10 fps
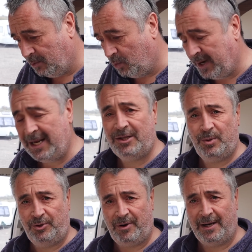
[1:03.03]
we need
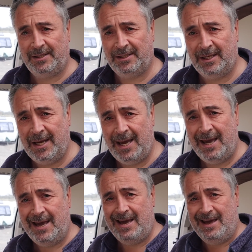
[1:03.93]
to address
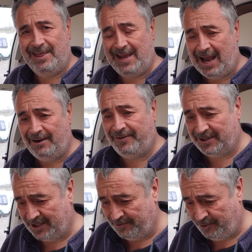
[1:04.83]
the
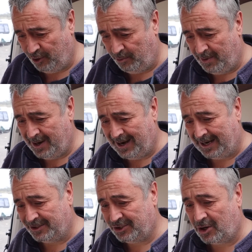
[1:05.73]
elephant in the room
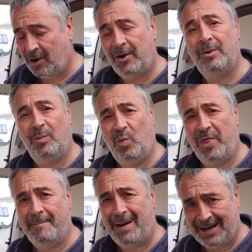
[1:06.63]
and start
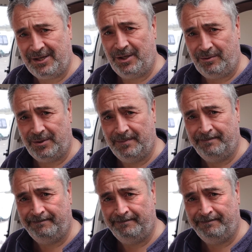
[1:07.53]
with the bad news.